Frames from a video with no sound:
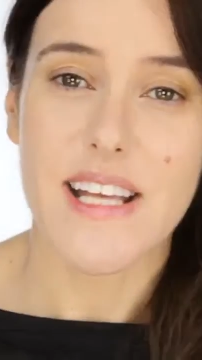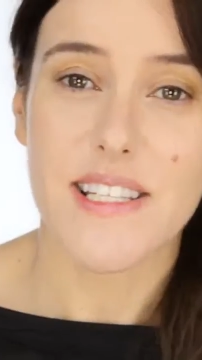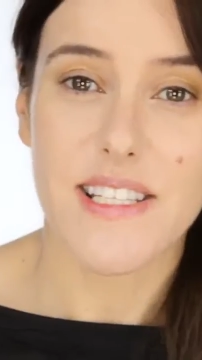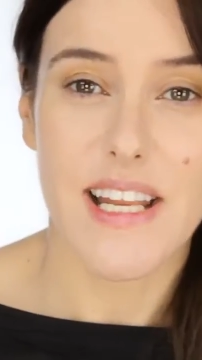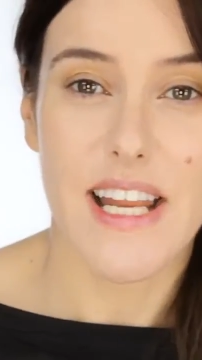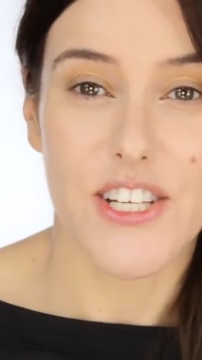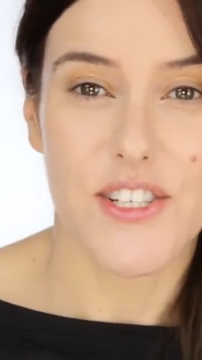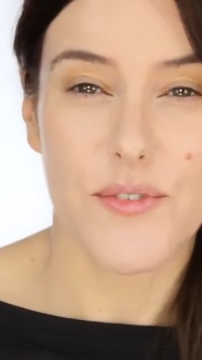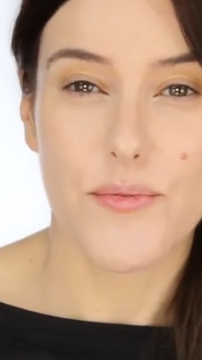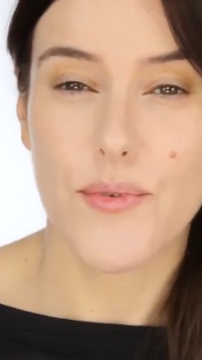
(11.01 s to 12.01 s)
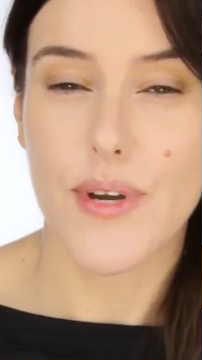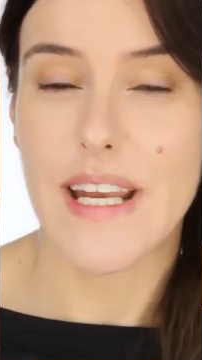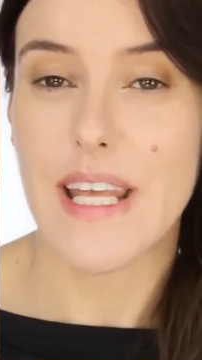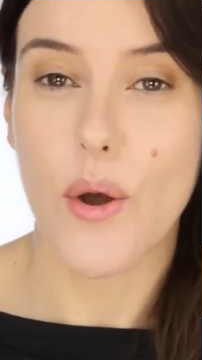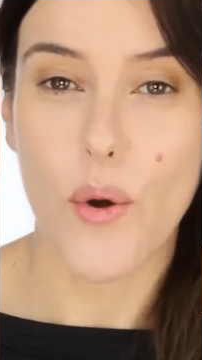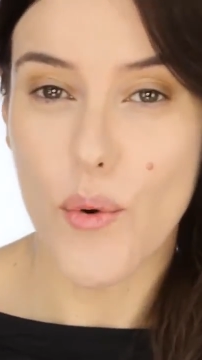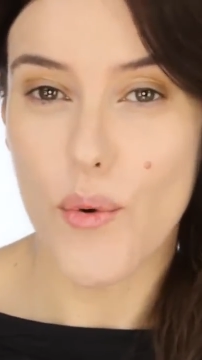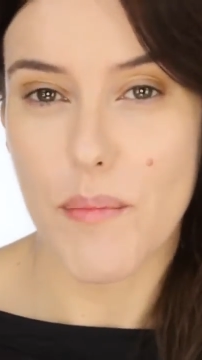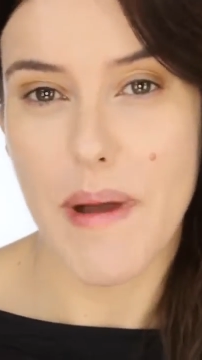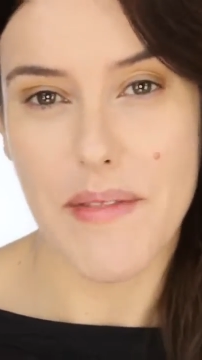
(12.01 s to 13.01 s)
As this collection is really
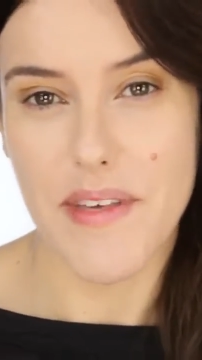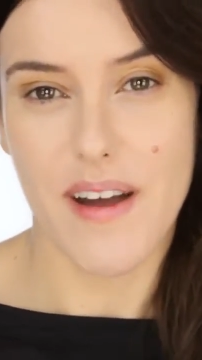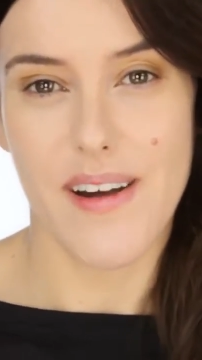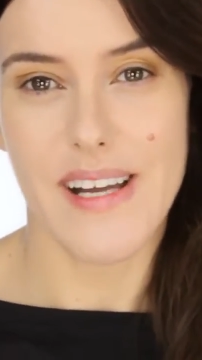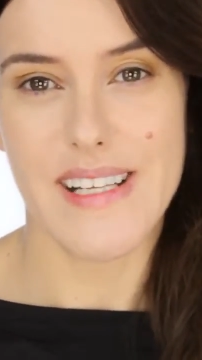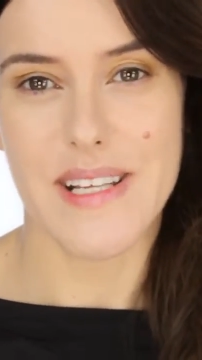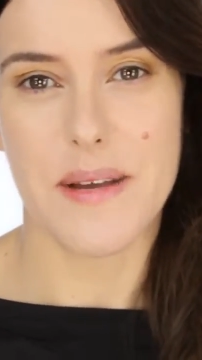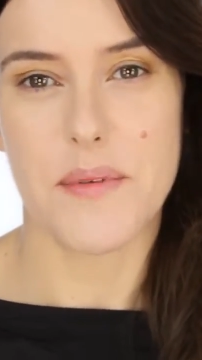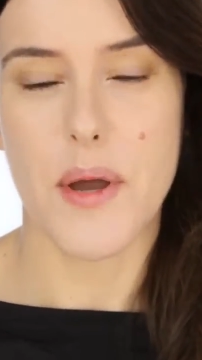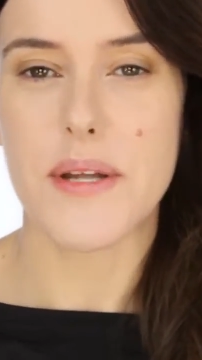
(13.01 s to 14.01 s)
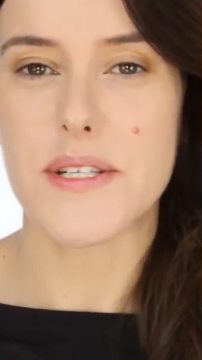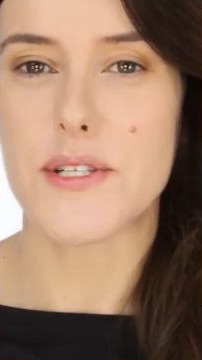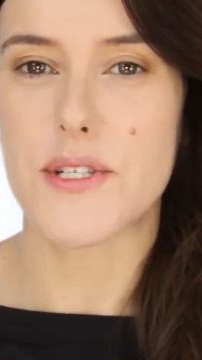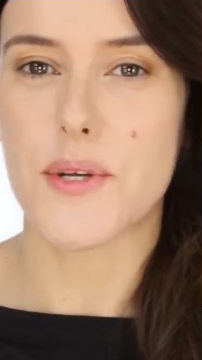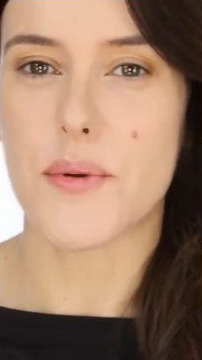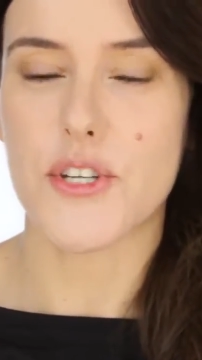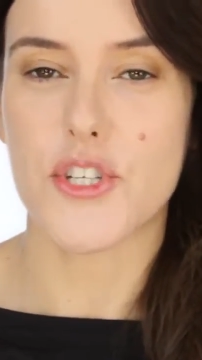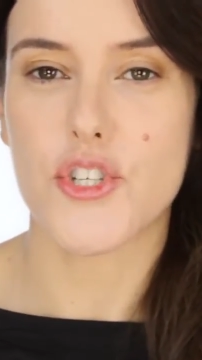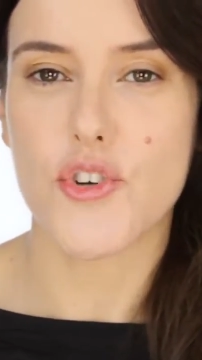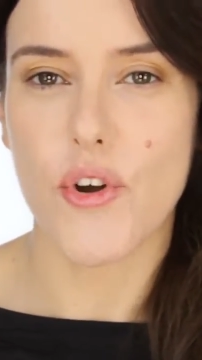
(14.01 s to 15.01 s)
all about the eyes, I'm going to do a
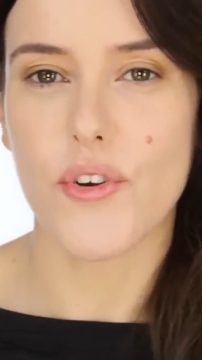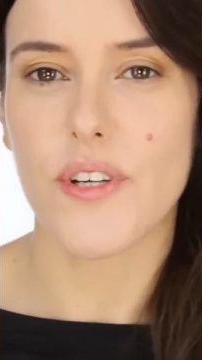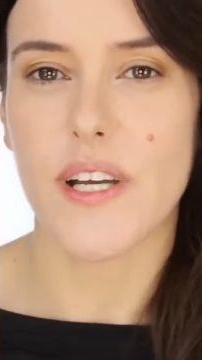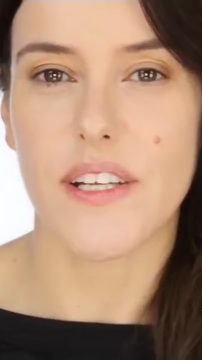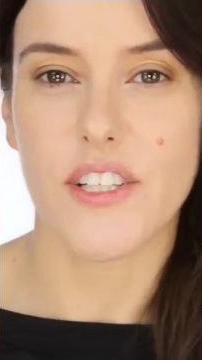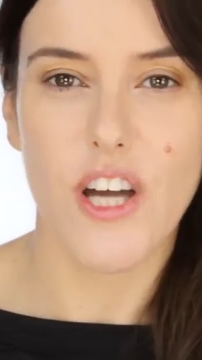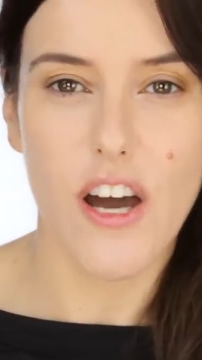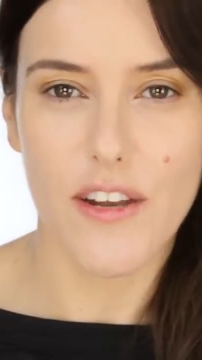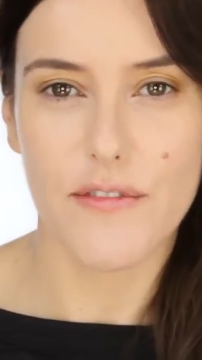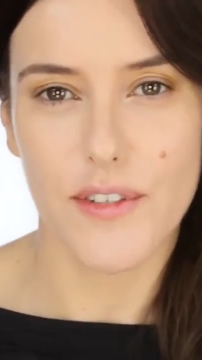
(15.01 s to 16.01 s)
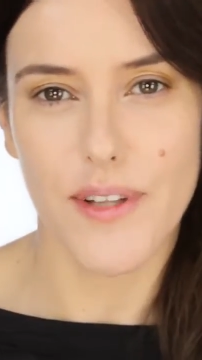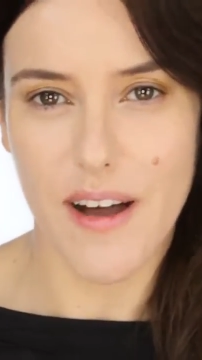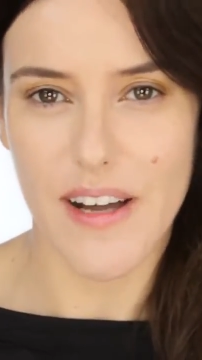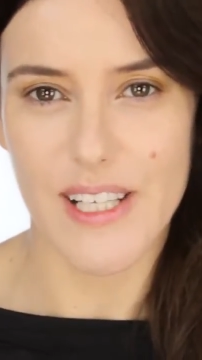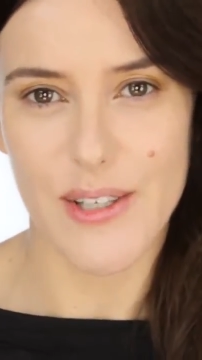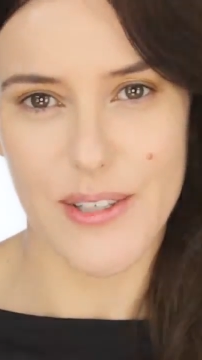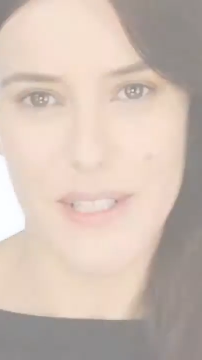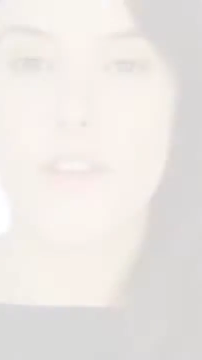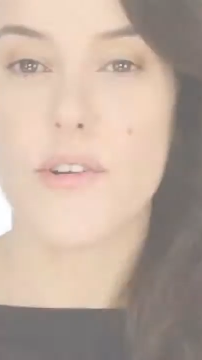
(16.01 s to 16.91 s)
strong and colourful eye look.